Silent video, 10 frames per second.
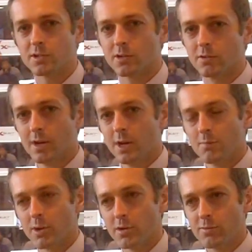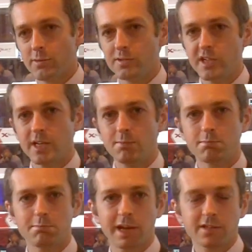So both routine
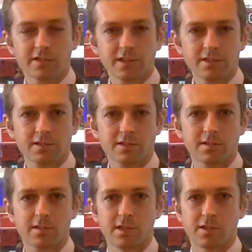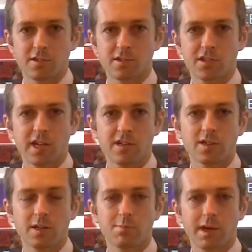maintenance, such as
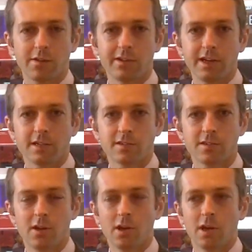changing capillaries,